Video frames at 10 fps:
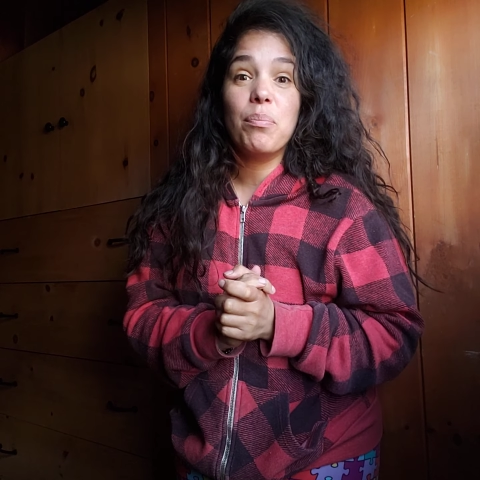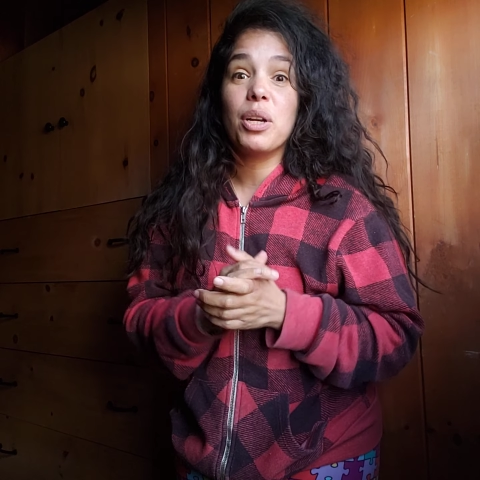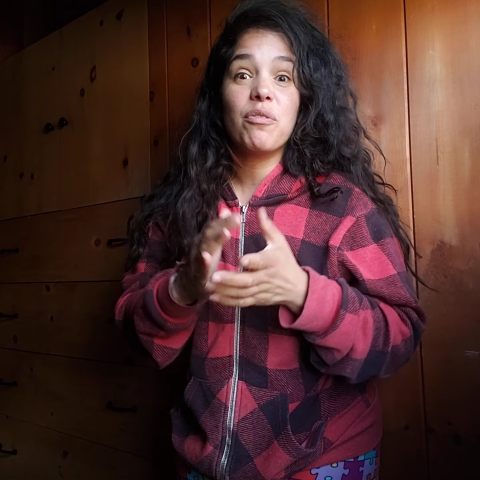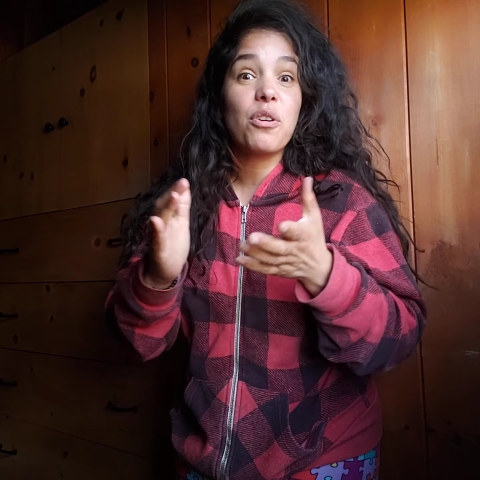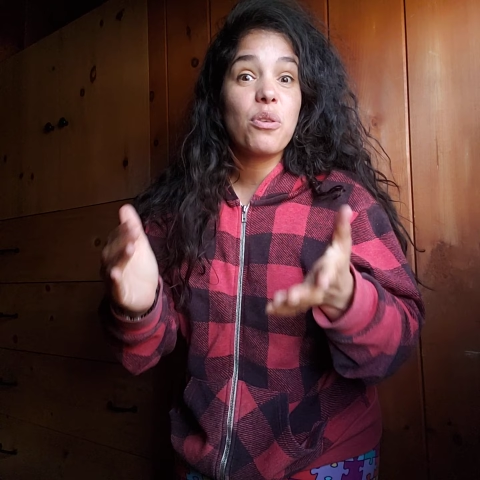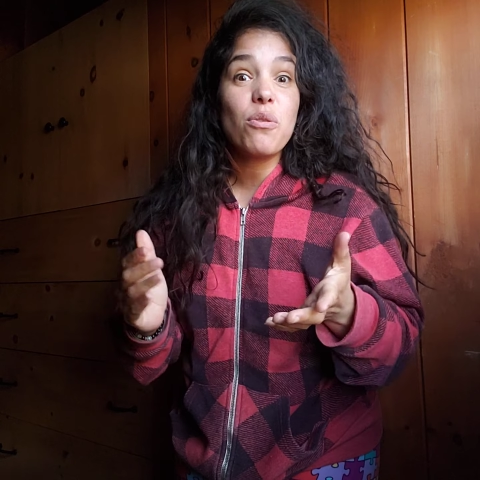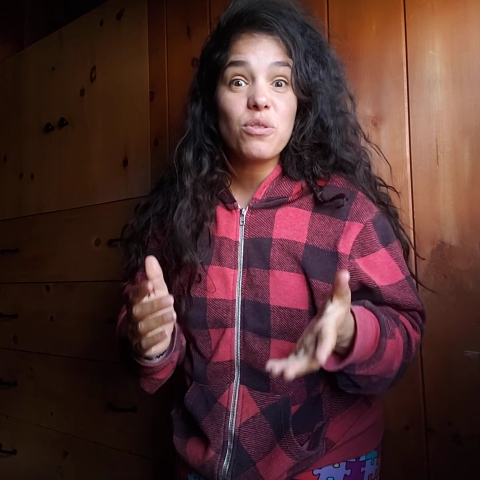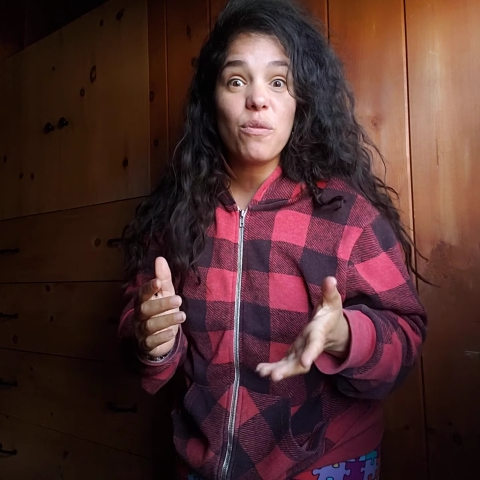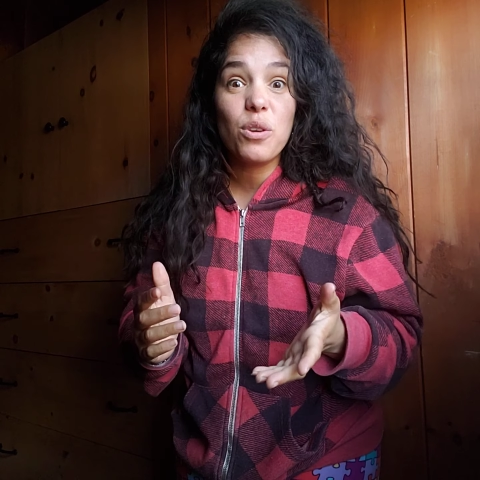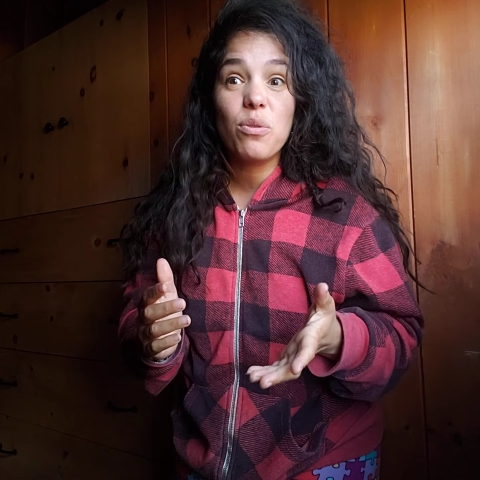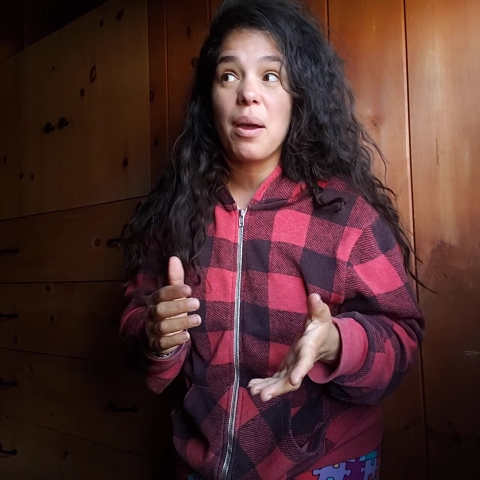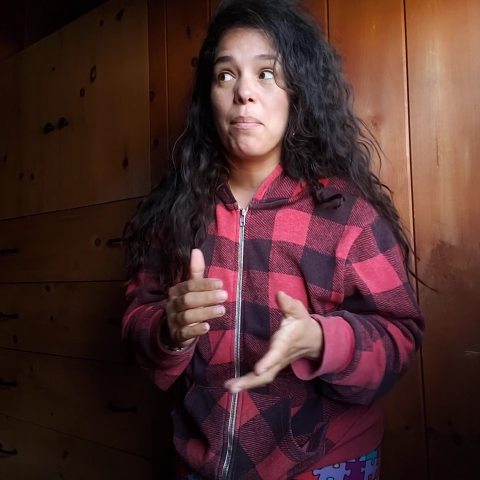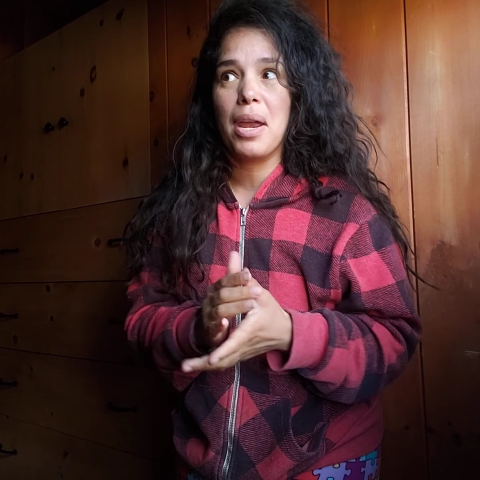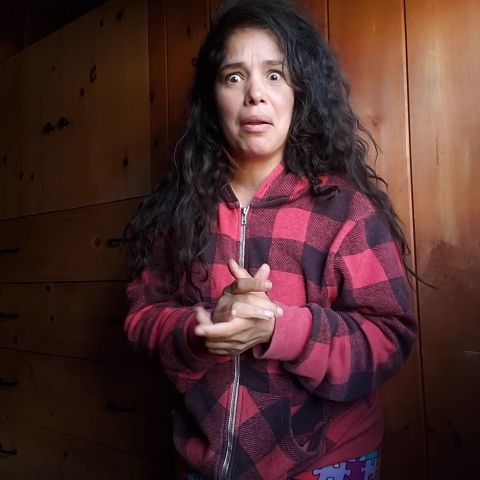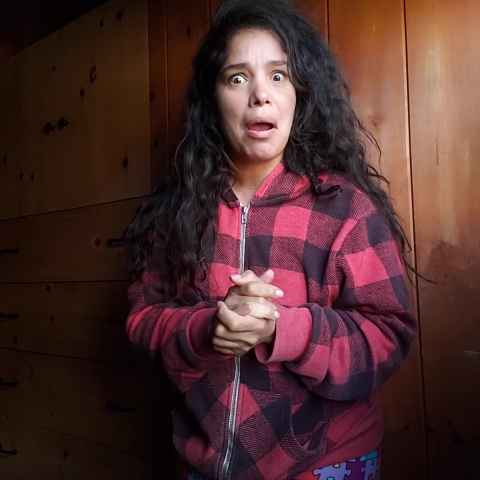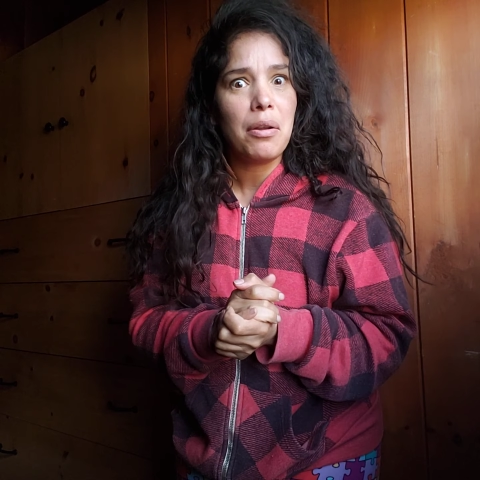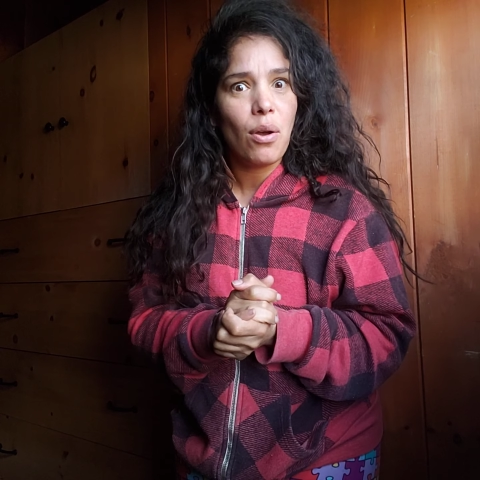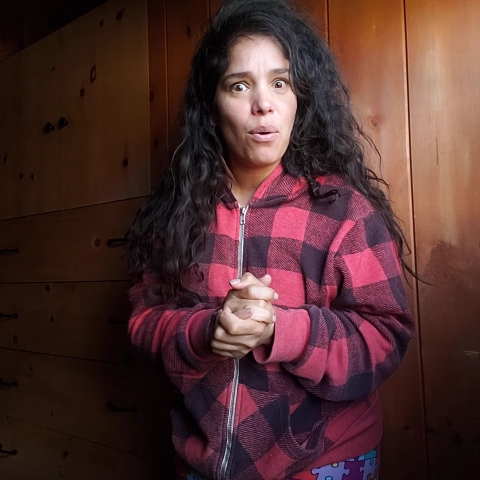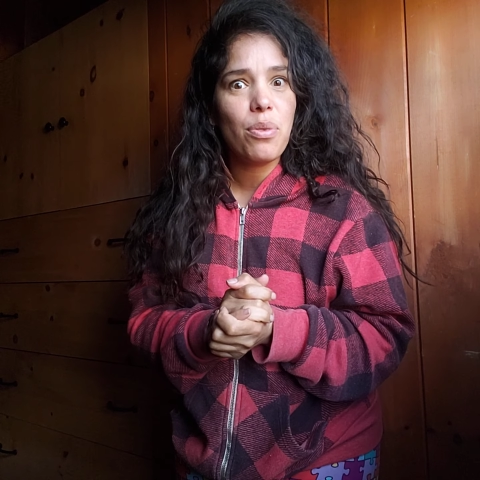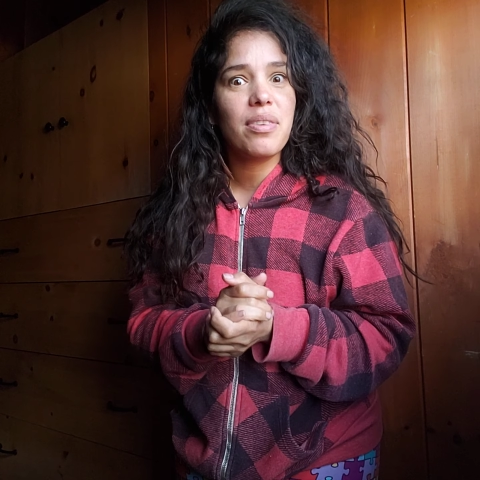But for those of you that may not
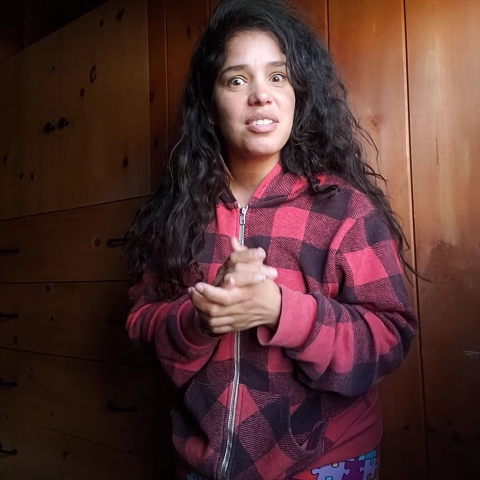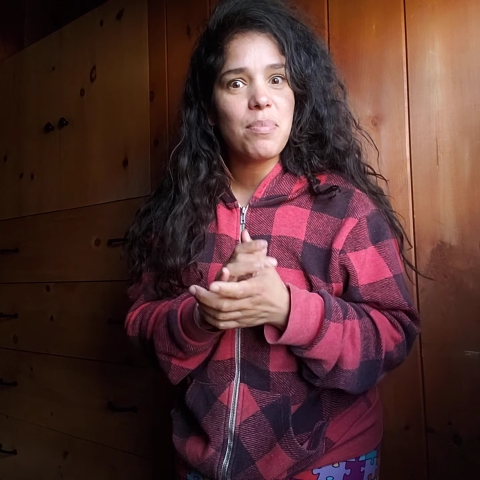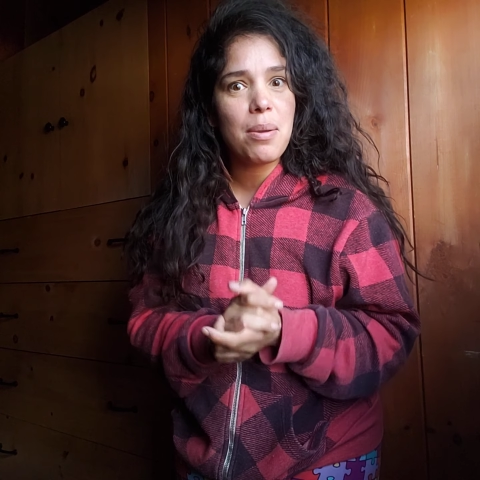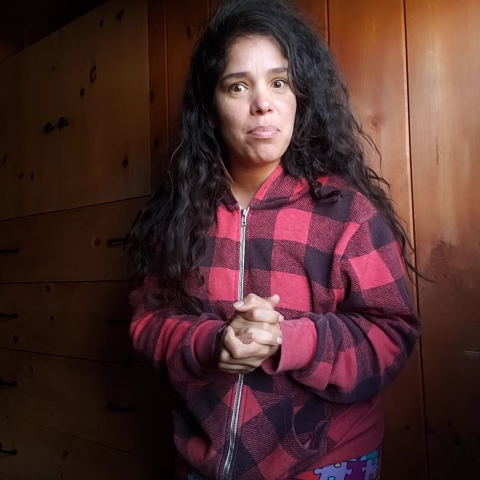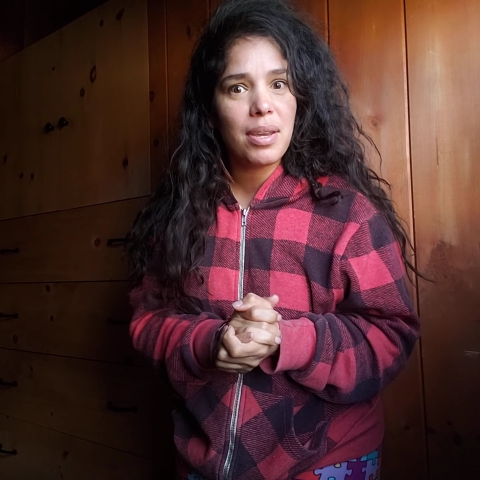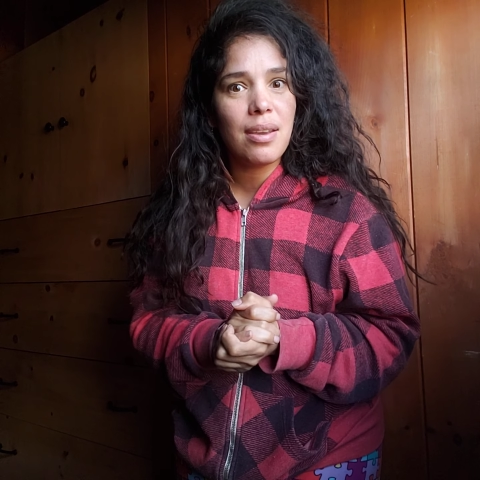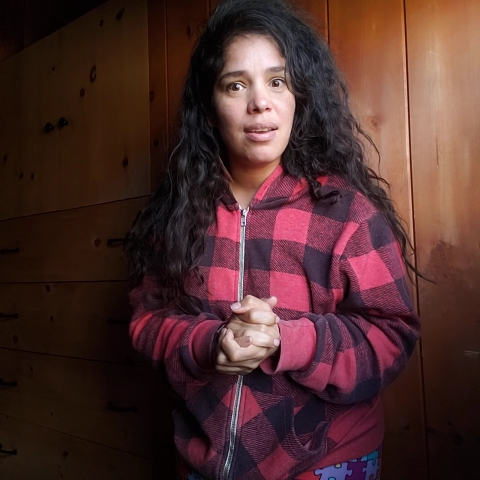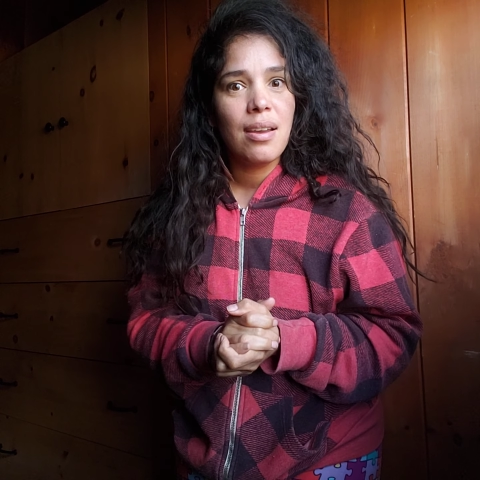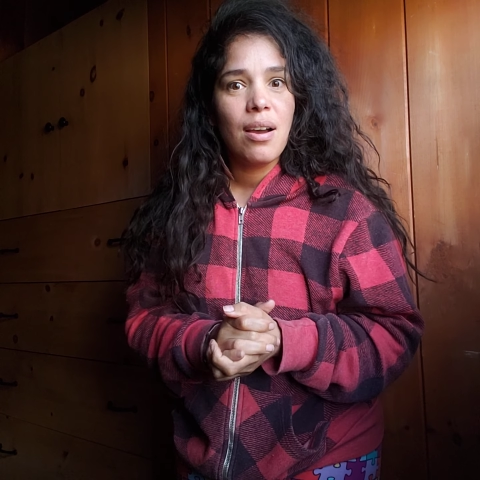know, this might be